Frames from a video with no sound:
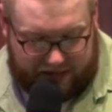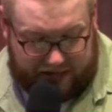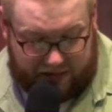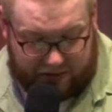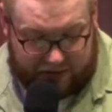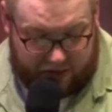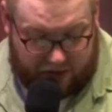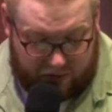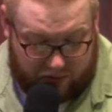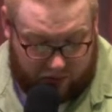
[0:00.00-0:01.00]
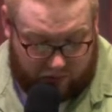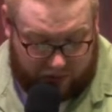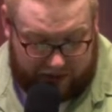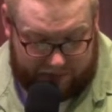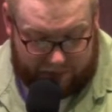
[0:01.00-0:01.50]
They neither sow
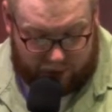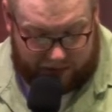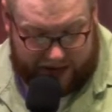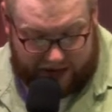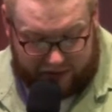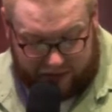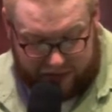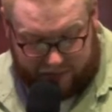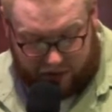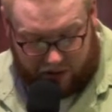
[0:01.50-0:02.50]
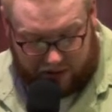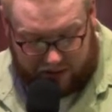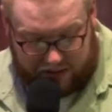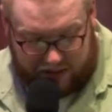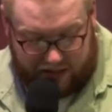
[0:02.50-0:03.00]
nor reap nor gather into
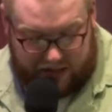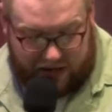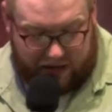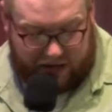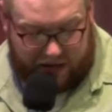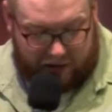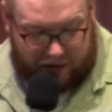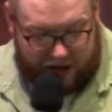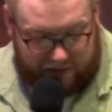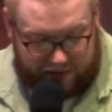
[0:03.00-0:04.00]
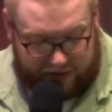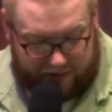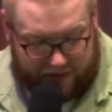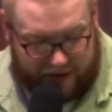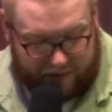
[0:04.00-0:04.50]
barns, and yet your
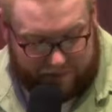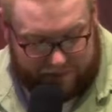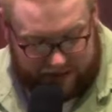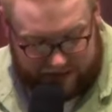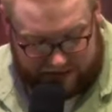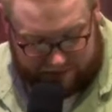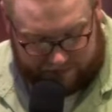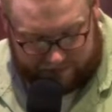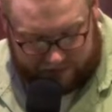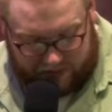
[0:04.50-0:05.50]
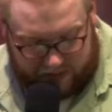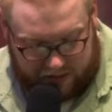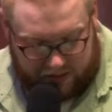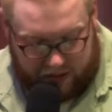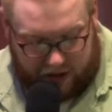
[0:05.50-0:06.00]
heavenly Father feeds them.
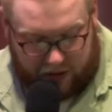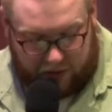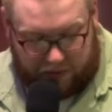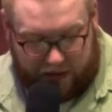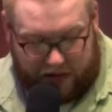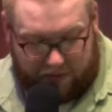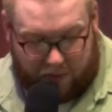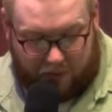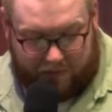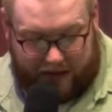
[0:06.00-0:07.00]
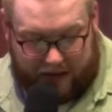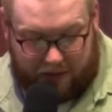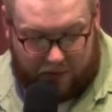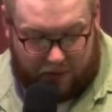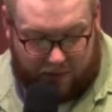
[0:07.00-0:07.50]
Are you not more
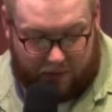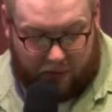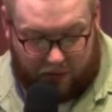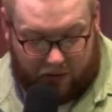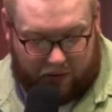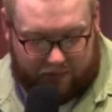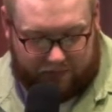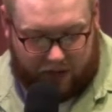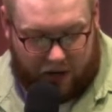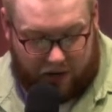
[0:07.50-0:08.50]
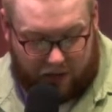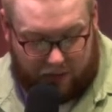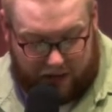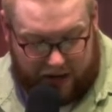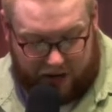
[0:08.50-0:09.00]
value or, or are
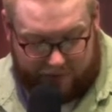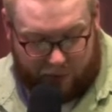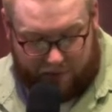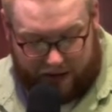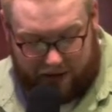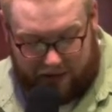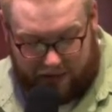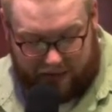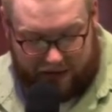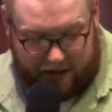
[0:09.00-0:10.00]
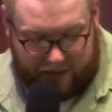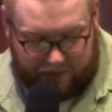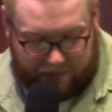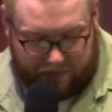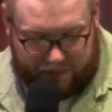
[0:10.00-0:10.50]
you not of more value than they?
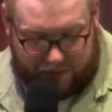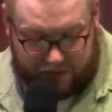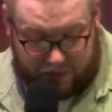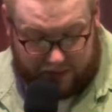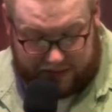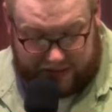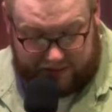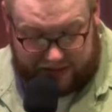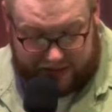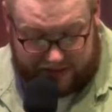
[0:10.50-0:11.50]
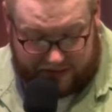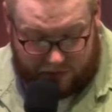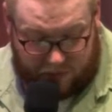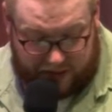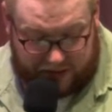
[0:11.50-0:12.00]
Verse 27 says,
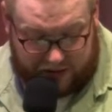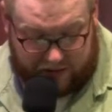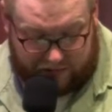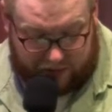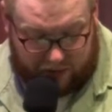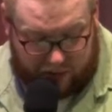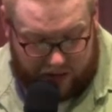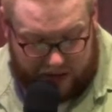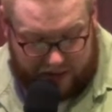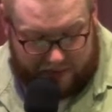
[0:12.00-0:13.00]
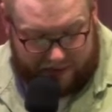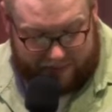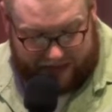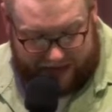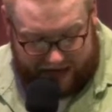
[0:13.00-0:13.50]
And which of you, by
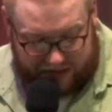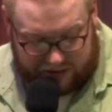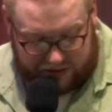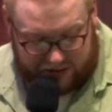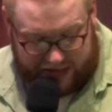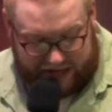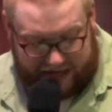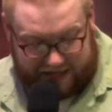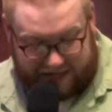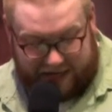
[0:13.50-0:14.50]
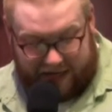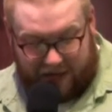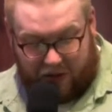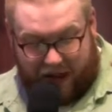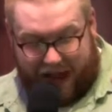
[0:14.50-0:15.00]
being anxious, can add a
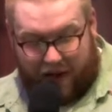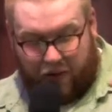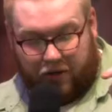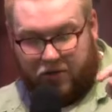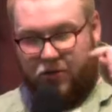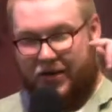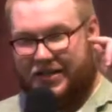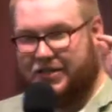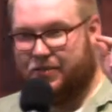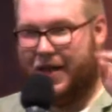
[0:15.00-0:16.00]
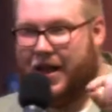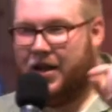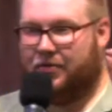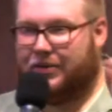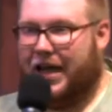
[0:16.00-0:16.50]
single hour to his
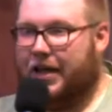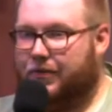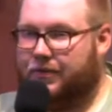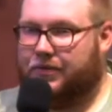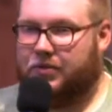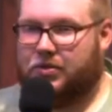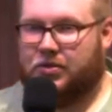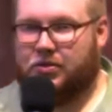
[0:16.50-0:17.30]
span of life?